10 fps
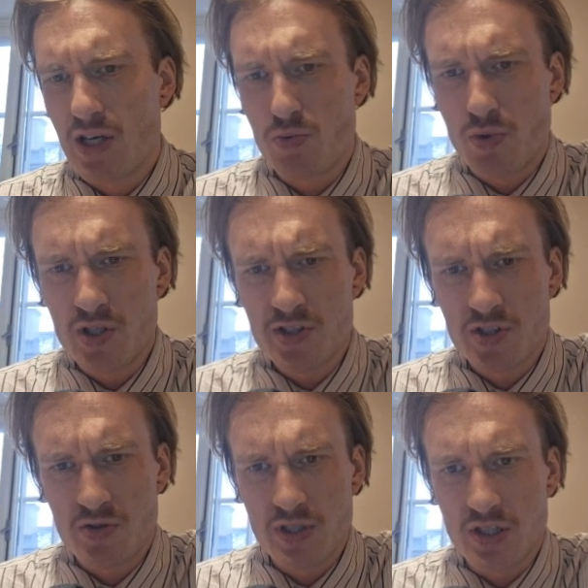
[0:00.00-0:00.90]
Now Wall
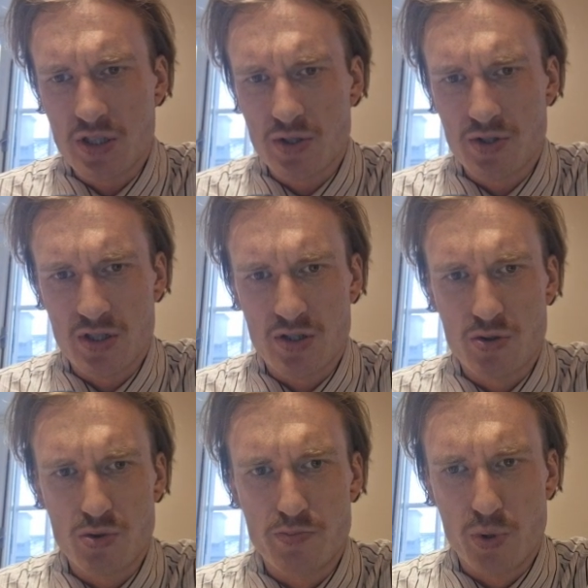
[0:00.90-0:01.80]
Street goes
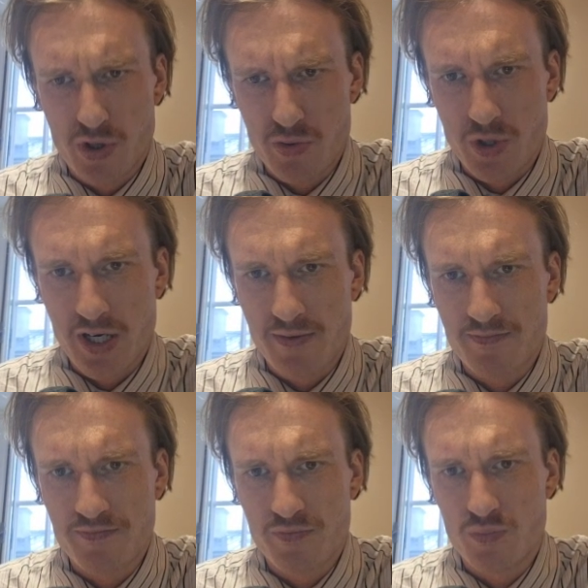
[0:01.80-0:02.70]
onto Broadway,
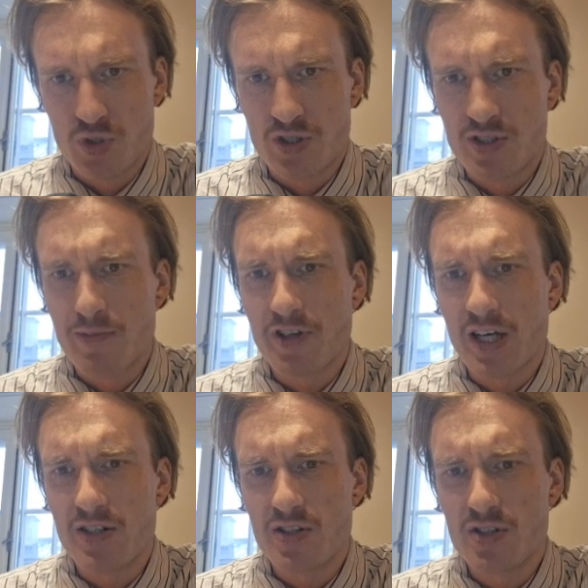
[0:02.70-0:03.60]
which is something
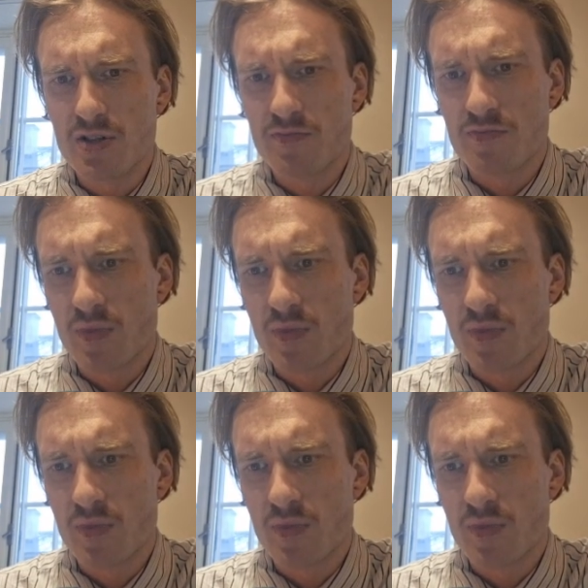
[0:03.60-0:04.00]
I didn't know.